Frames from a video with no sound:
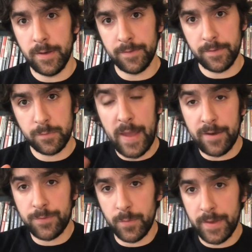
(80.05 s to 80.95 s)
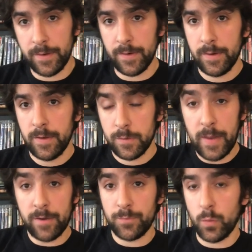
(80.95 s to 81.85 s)
is a Spanish filmmaker,
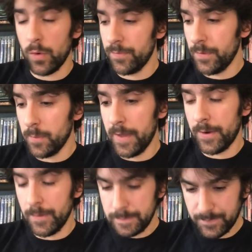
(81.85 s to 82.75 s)
Spanish-born filmmaker,